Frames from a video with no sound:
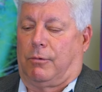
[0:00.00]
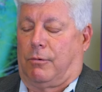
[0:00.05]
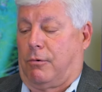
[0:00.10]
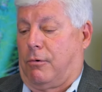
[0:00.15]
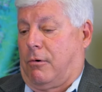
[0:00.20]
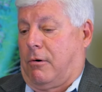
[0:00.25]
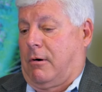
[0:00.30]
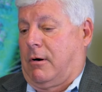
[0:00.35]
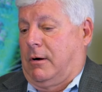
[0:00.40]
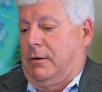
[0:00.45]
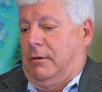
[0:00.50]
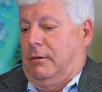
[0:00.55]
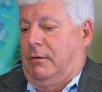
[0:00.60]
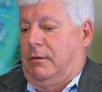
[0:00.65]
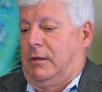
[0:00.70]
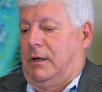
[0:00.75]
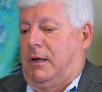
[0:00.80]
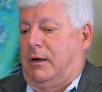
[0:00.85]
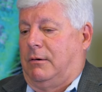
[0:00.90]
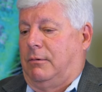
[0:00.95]
or
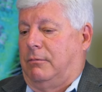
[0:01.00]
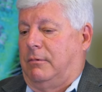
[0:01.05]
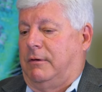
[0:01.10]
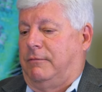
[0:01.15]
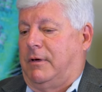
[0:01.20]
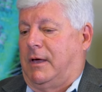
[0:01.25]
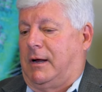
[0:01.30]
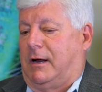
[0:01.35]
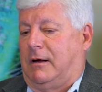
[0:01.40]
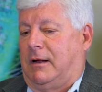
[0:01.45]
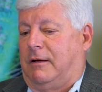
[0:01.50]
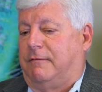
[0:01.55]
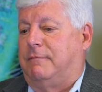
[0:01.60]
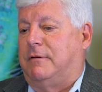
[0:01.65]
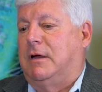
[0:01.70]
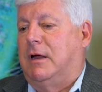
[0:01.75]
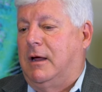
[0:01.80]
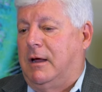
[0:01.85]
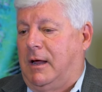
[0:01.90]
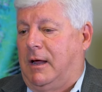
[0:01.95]
that we've got an
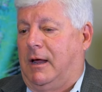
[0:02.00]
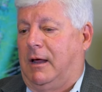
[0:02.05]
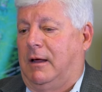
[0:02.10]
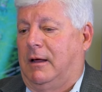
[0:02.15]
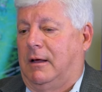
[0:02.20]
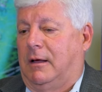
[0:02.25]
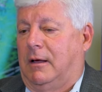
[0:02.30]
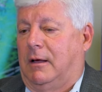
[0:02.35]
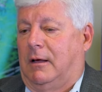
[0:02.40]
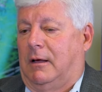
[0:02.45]
FDA